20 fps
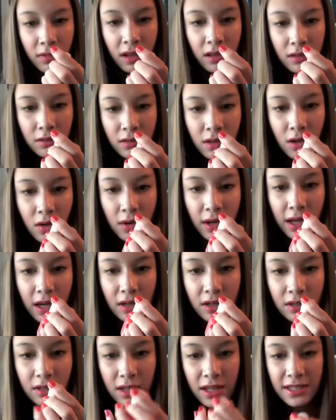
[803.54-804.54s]
I don't know how
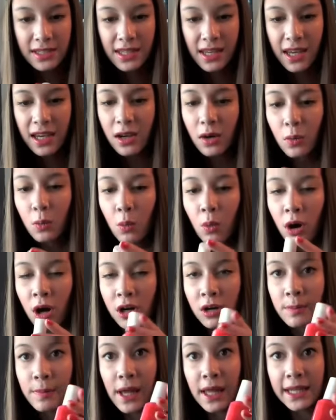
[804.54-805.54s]
to, it's like a
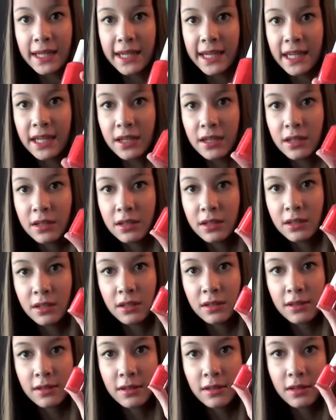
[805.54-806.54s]
watermelon
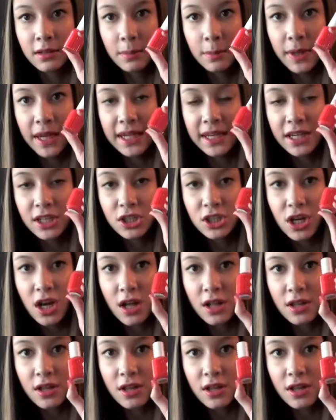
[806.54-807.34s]
pinkish